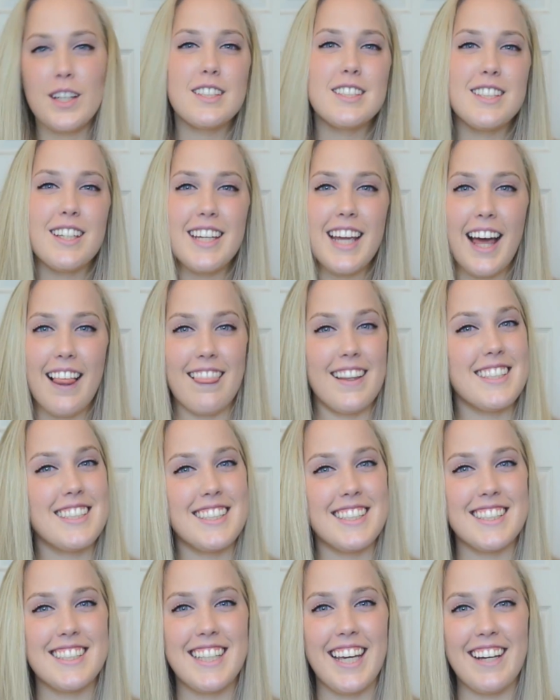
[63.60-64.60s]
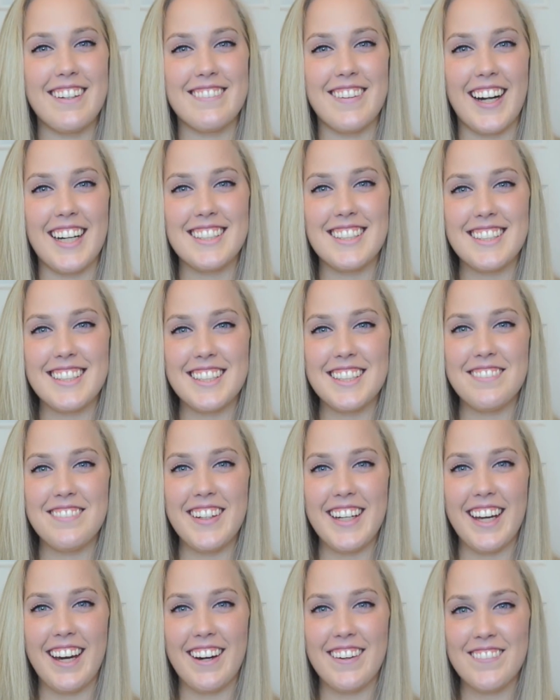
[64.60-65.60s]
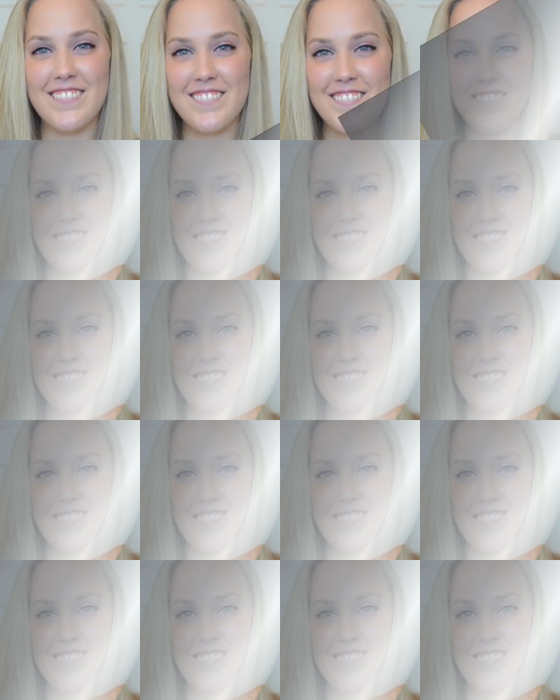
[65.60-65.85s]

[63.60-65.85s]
So yeah, let's just get right into the video.